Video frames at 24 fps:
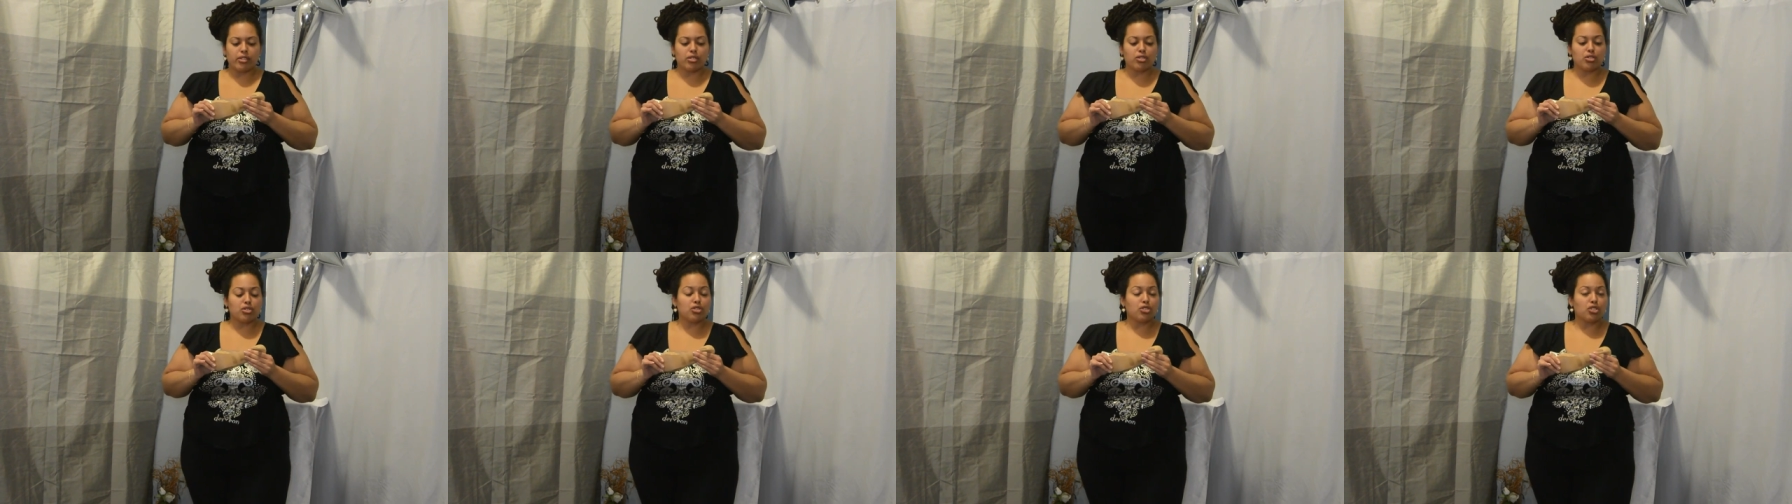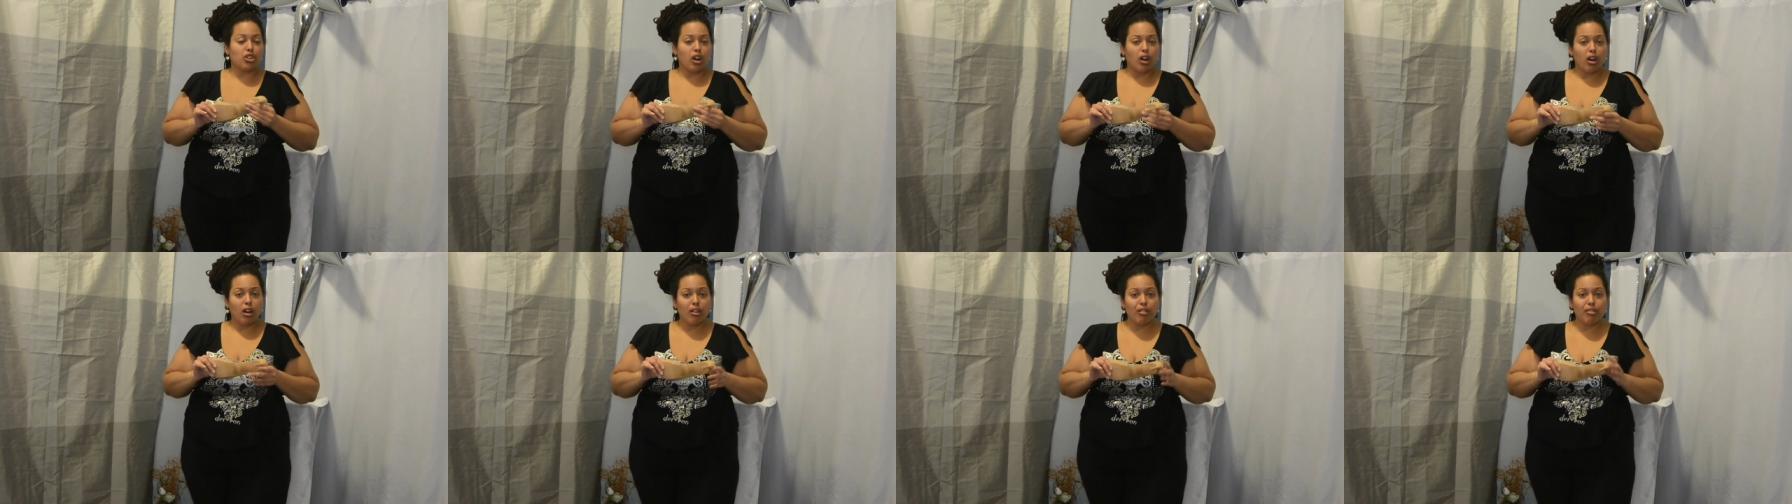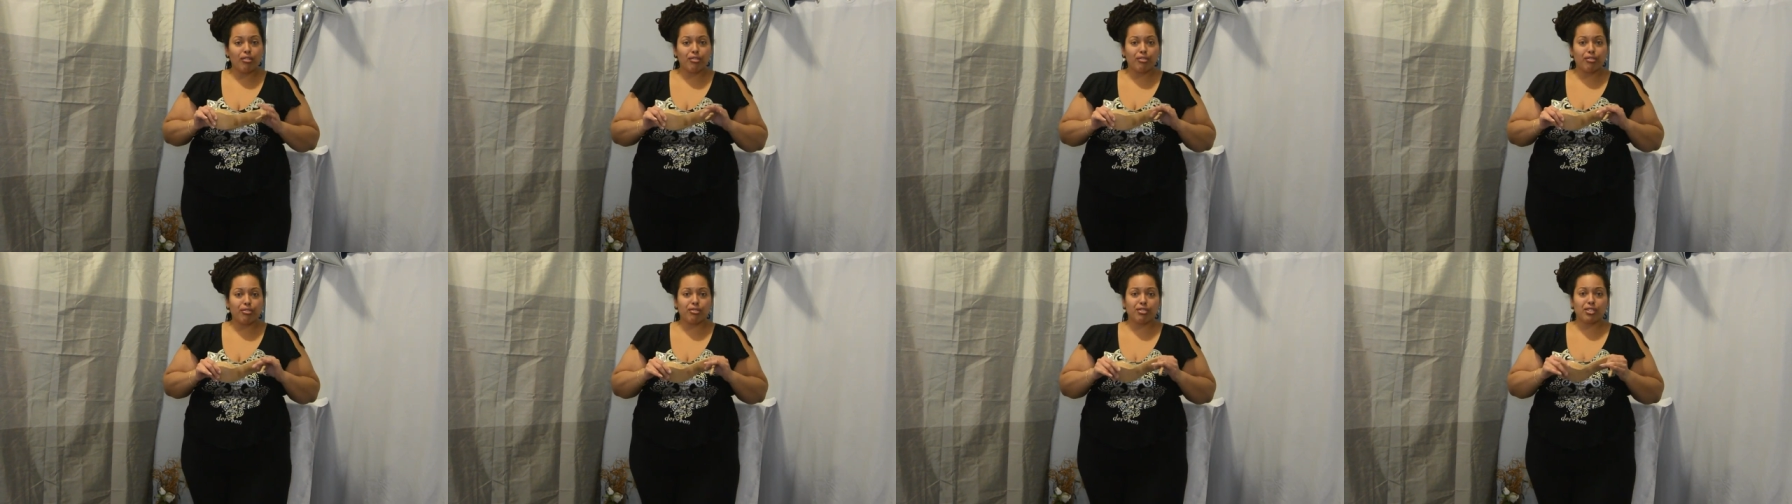
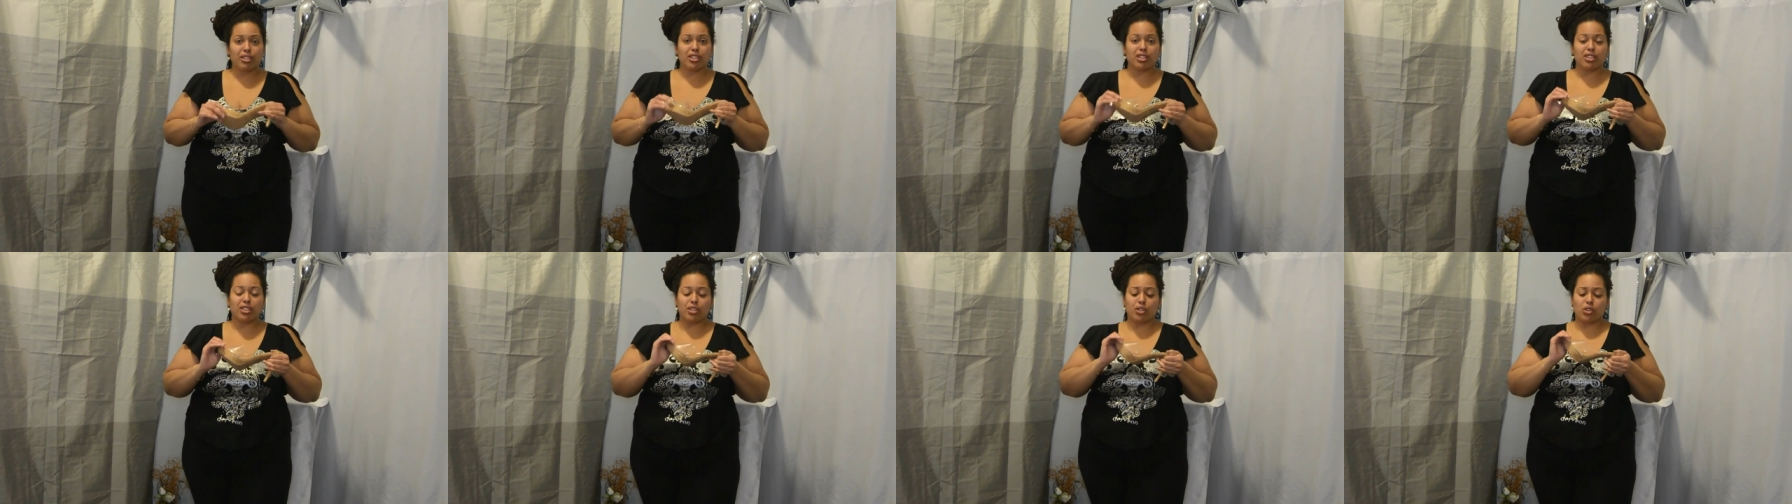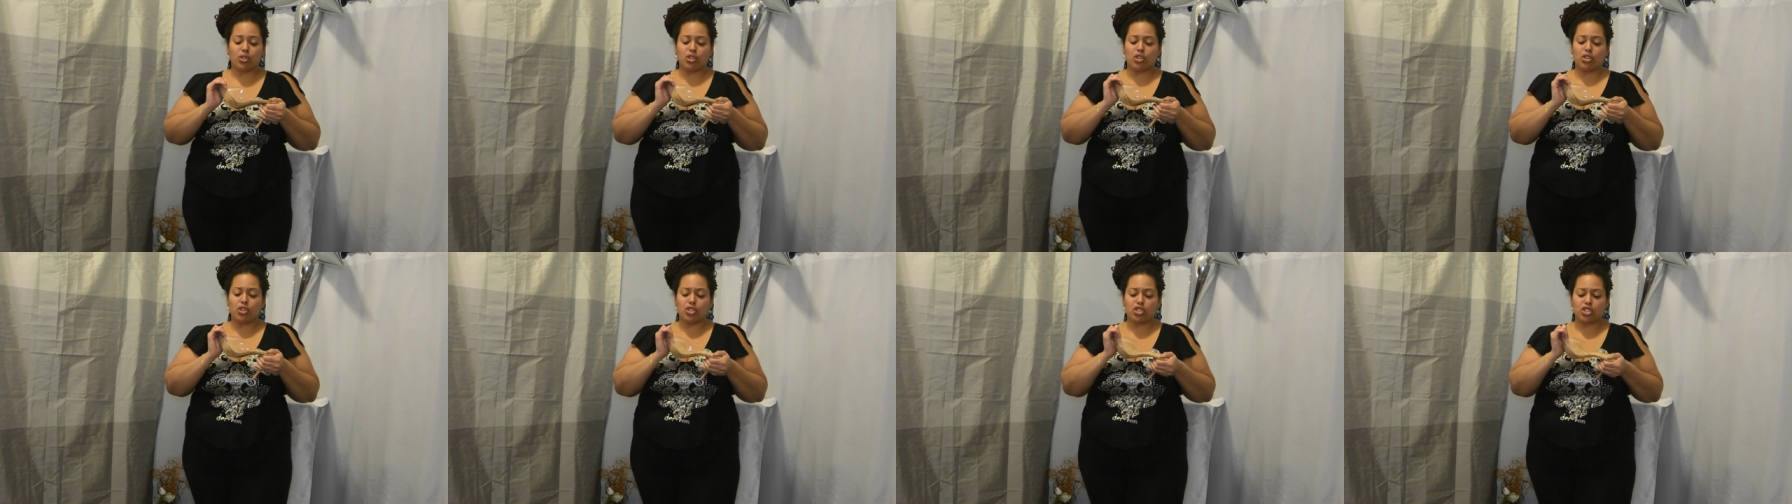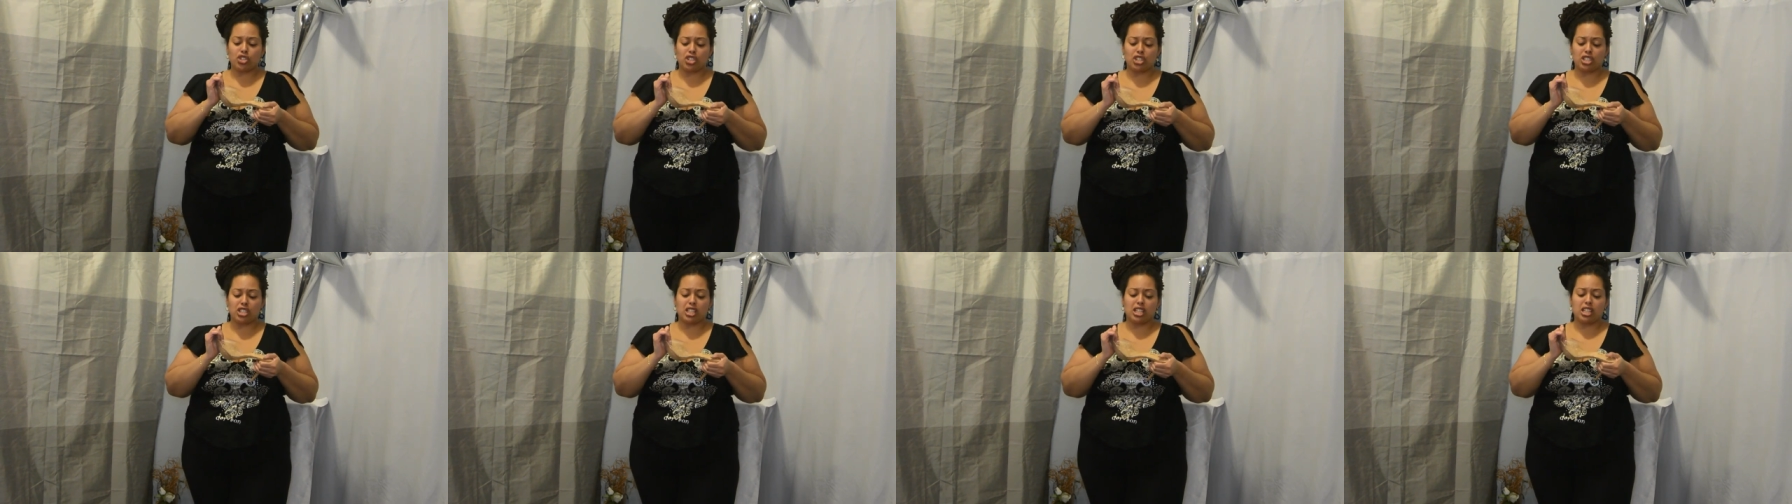soft,
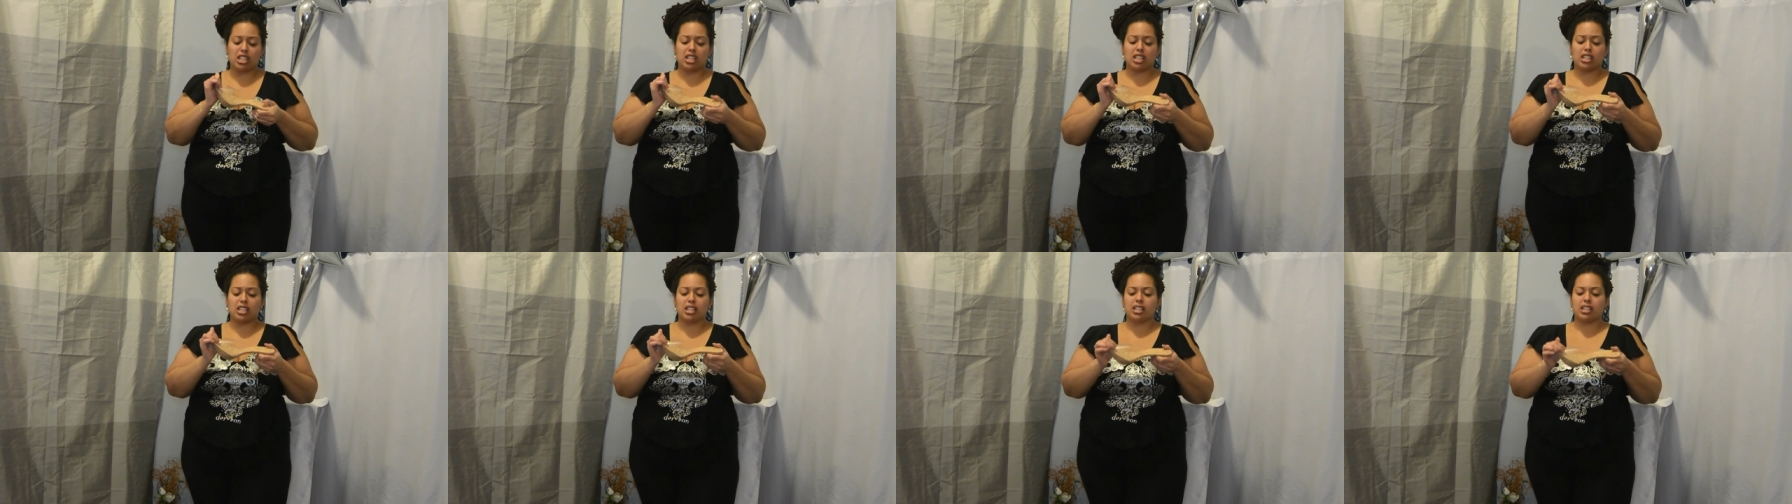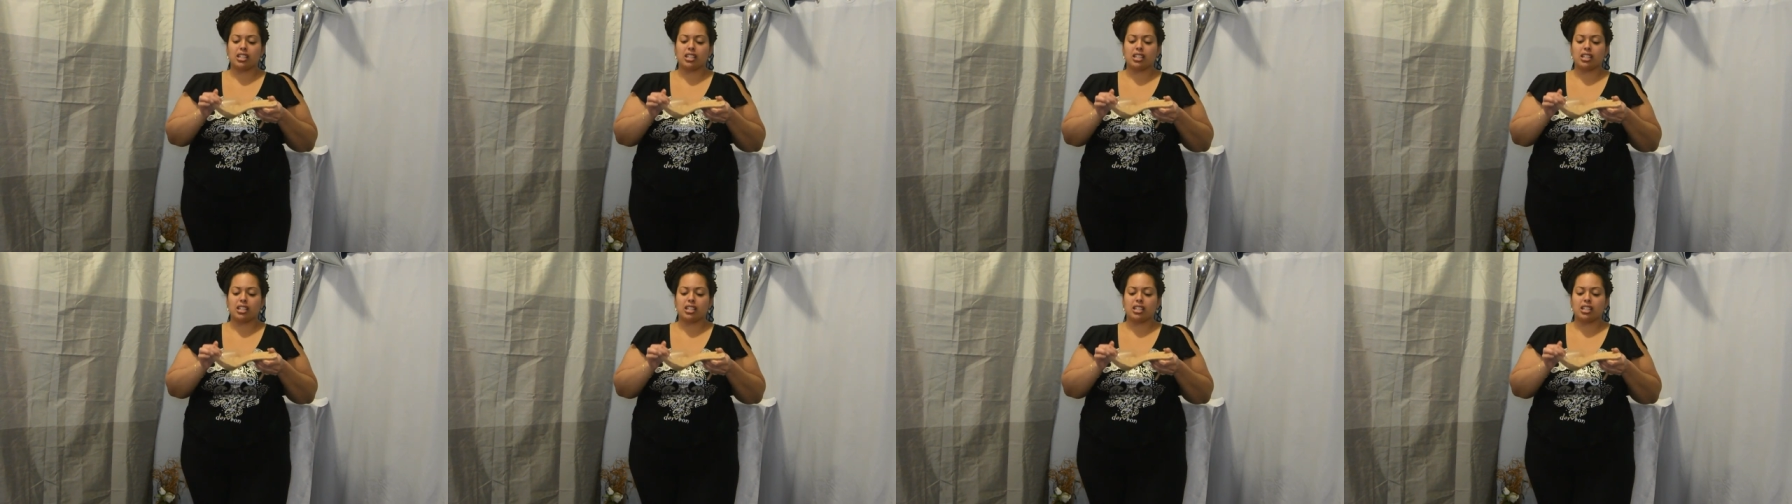cushiony.